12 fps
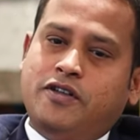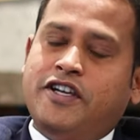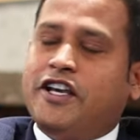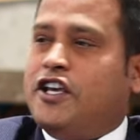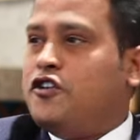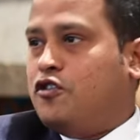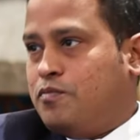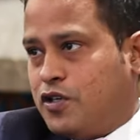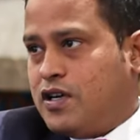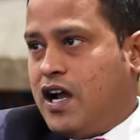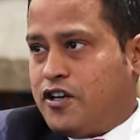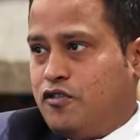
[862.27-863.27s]
taking your
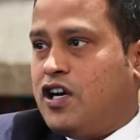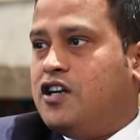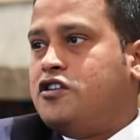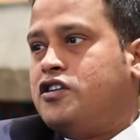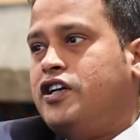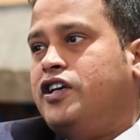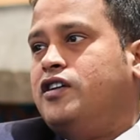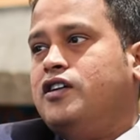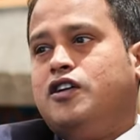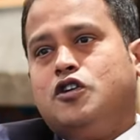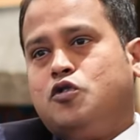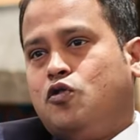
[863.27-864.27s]
product, your country
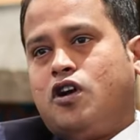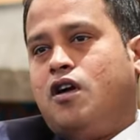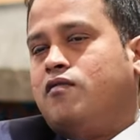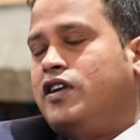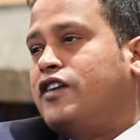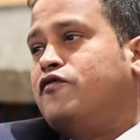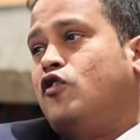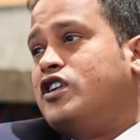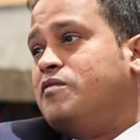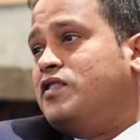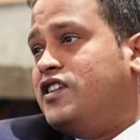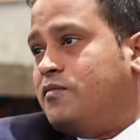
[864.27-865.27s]
to around like
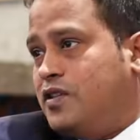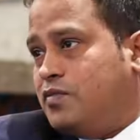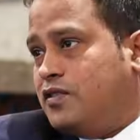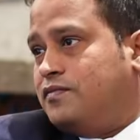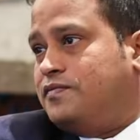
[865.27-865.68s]
40 million people.